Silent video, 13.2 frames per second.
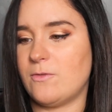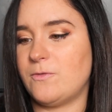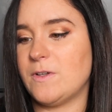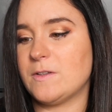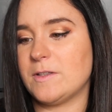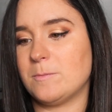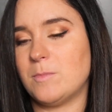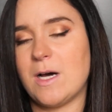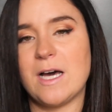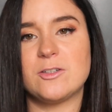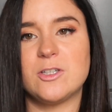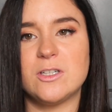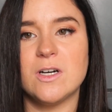feeling
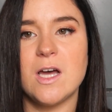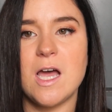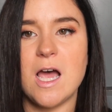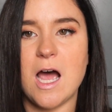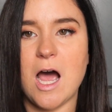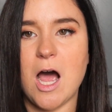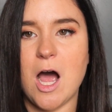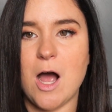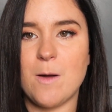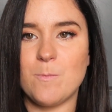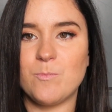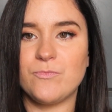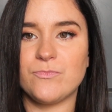bottle,
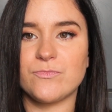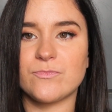and